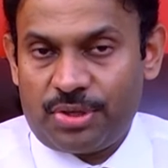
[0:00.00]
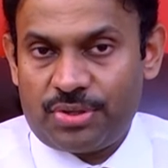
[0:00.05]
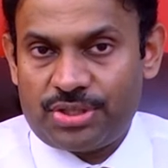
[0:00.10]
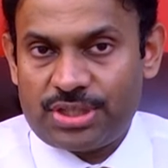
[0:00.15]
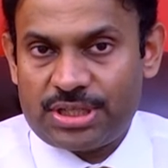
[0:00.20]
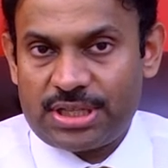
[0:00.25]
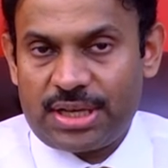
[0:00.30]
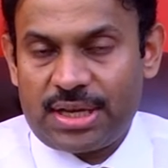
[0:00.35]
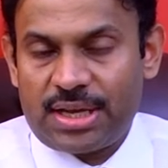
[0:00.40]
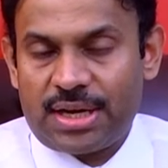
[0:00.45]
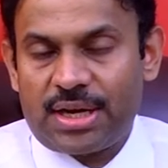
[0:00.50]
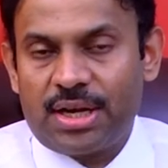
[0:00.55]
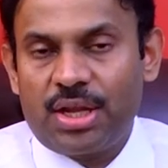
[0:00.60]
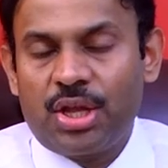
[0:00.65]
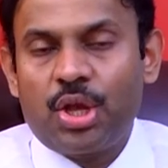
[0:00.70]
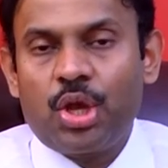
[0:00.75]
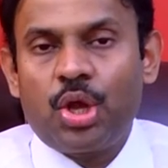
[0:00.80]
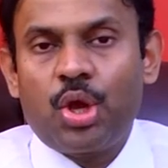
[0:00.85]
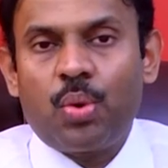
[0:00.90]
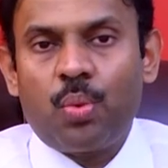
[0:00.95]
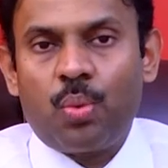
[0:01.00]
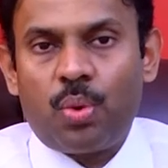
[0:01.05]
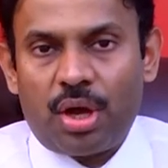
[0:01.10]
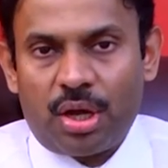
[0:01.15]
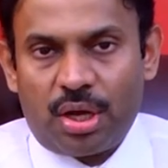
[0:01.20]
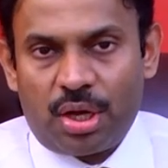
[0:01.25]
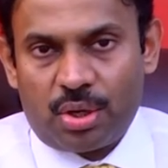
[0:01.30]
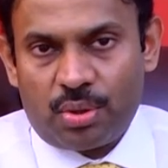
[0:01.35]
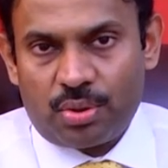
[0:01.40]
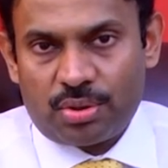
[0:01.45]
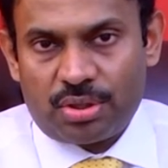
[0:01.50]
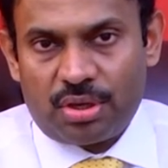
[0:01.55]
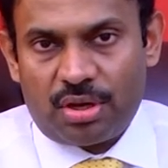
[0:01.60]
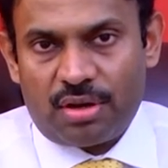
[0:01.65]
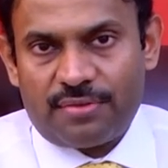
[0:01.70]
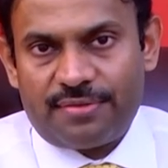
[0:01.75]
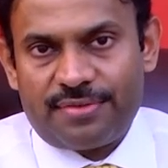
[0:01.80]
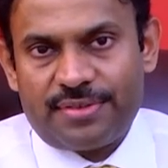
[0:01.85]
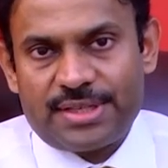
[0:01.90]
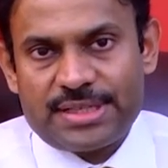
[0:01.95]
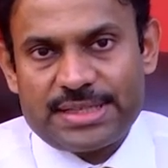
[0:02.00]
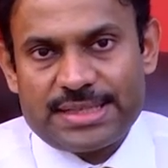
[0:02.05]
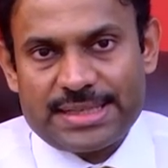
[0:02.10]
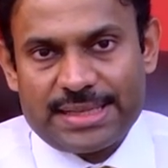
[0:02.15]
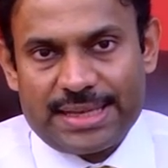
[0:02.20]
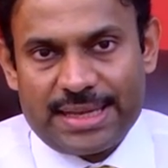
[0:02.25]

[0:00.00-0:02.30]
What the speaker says: your chair, walk around the office,